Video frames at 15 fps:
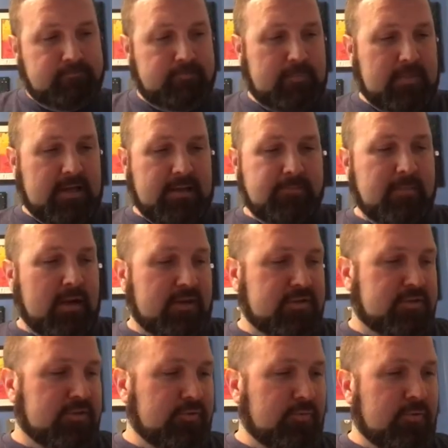not
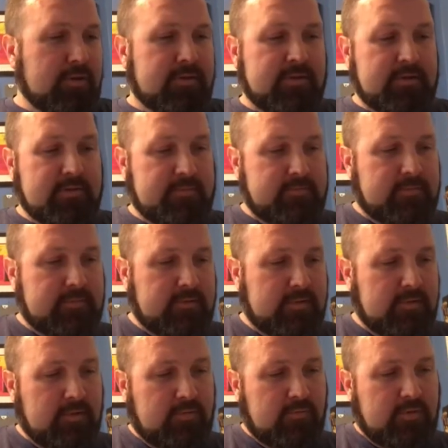sure what the
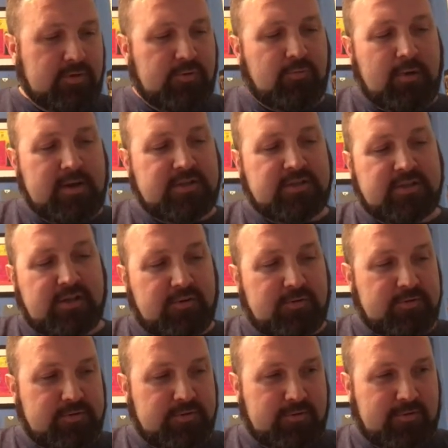ratios are
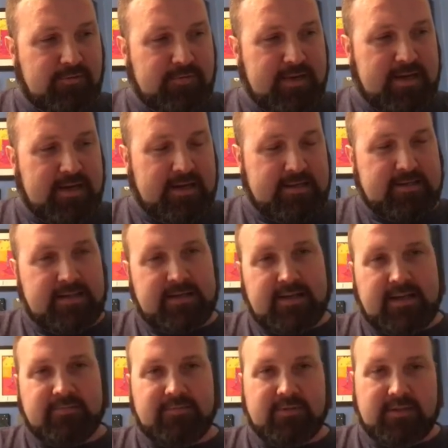on that. I'd have
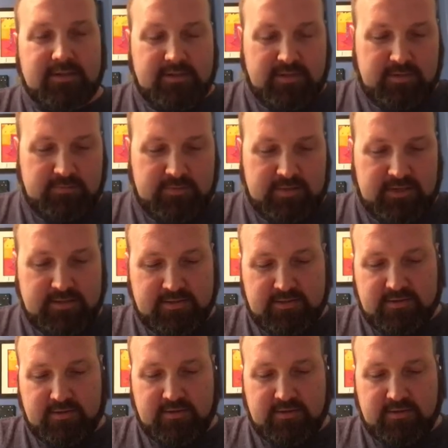to look it up the insert.